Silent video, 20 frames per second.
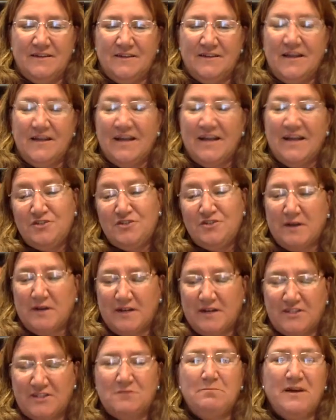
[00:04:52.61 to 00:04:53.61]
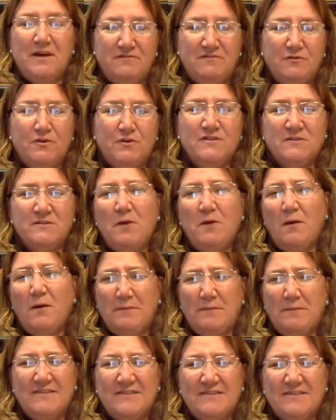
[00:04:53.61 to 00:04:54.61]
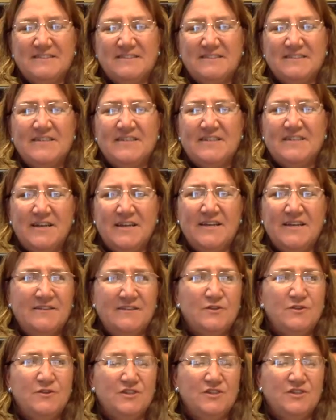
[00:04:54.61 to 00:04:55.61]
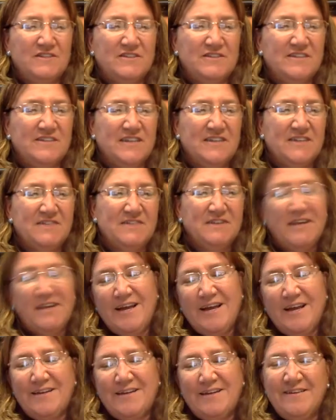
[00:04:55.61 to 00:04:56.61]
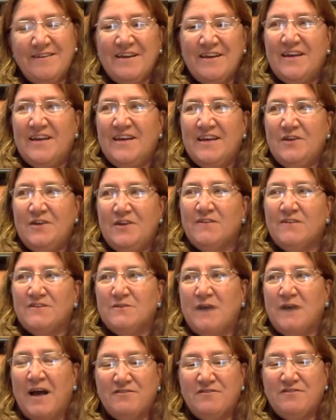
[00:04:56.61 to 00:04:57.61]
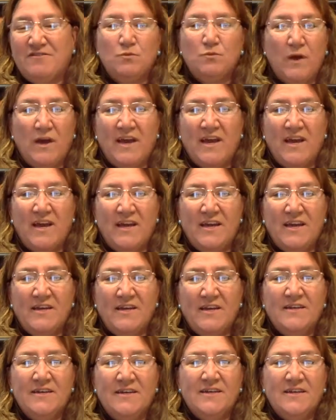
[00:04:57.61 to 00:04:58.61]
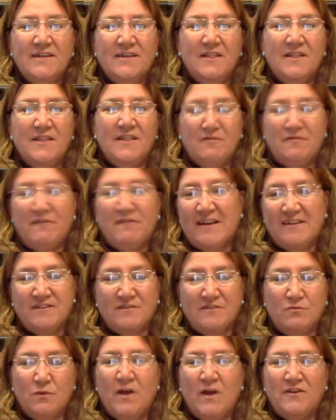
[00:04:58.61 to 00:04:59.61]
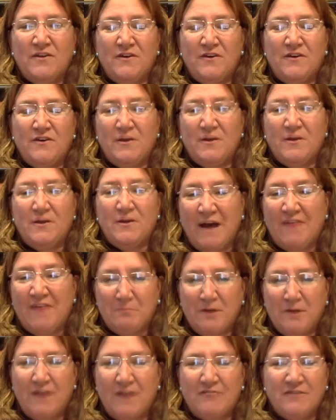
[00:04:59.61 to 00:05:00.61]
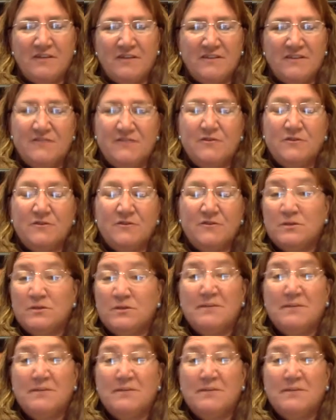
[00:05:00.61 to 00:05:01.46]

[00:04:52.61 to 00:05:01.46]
Not too much, but for small business, it's usually significant. And you also have to weigh the fact of whether or not you have profit. So it's really